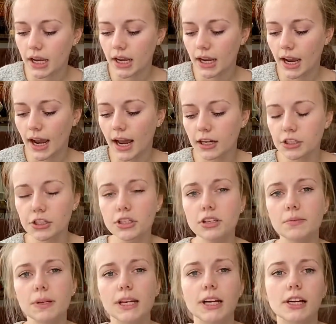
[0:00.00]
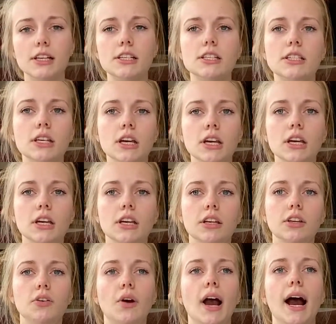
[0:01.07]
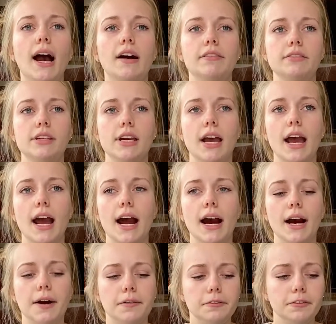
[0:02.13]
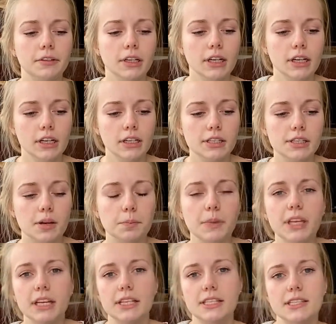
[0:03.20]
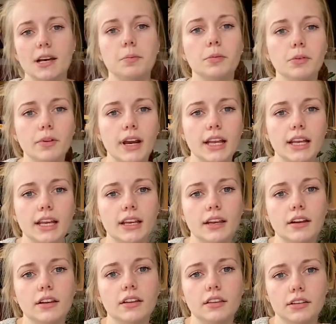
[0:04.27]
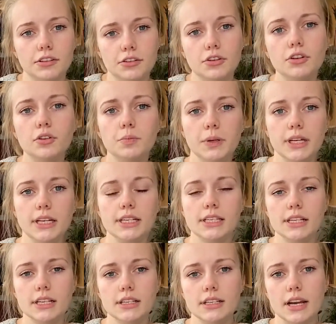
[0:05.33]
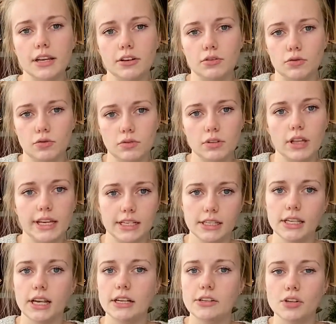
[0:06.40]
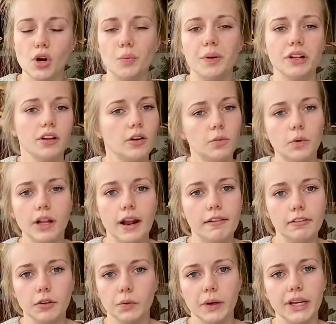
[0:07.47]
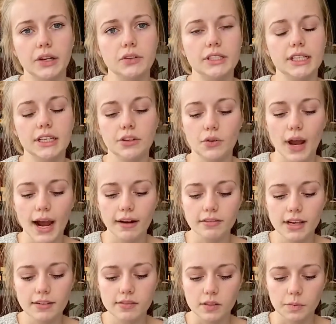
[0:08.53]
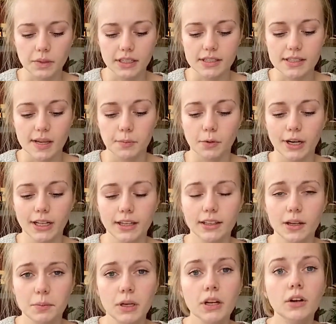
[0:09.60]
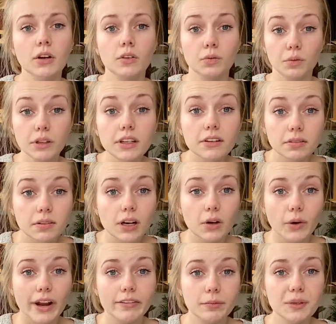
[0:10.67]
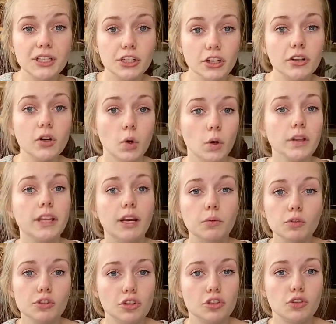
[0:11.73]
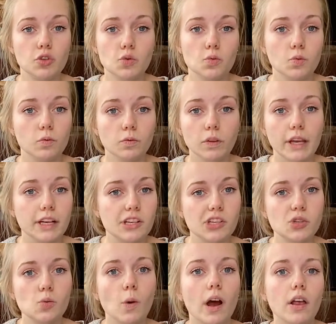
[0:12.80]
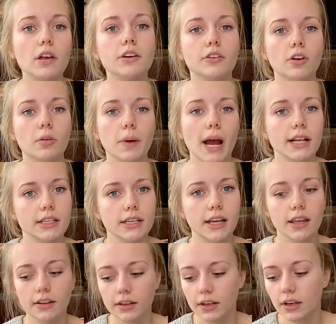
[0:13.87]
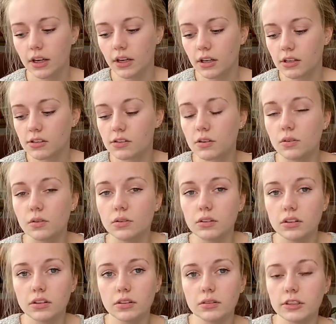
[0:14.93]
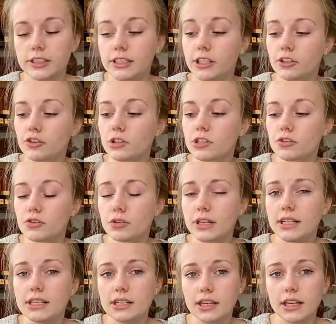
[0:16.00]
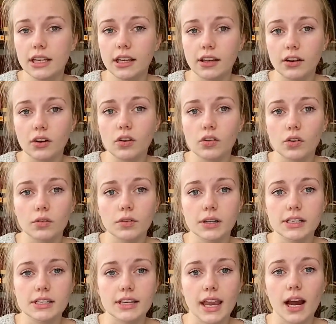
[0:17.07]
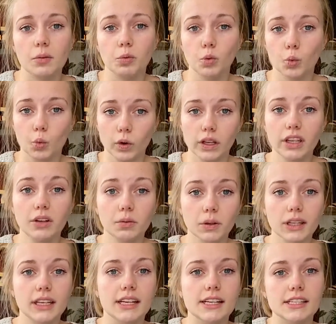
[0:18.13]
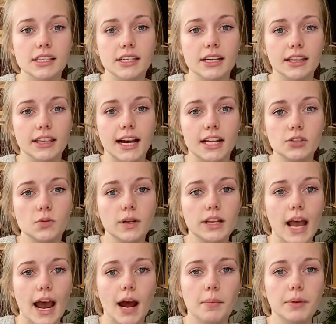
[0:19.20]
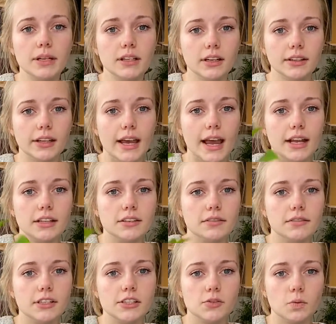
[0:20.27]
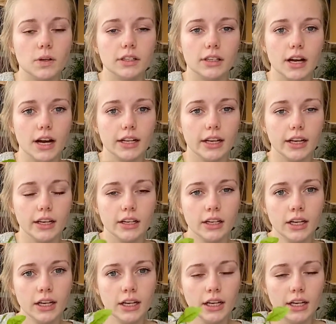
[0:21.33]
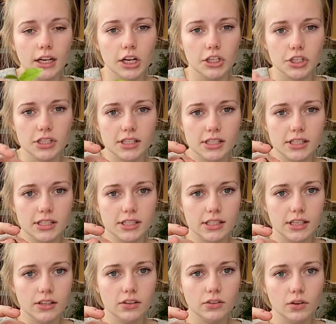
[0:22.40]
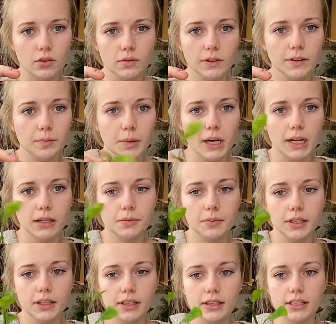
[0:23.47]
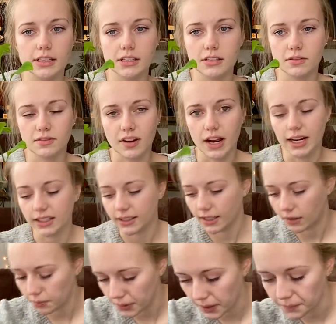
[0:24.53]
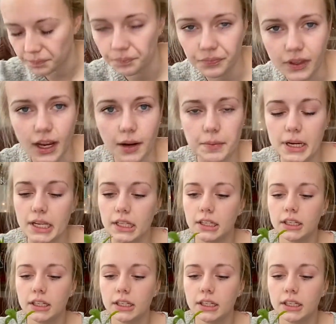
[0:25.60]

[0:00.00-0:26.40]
actually, because you have to have something separating the 2 pieces that you like sliced open or whatever way you did it. You have to have something separating them really far away from each other, or they will just like swell and grow back together. So citrus trees heal over and scab really, really easily, and that's what happened on the end of this one cutting. It just sealed over the bottom, and this is fine now. But I mean,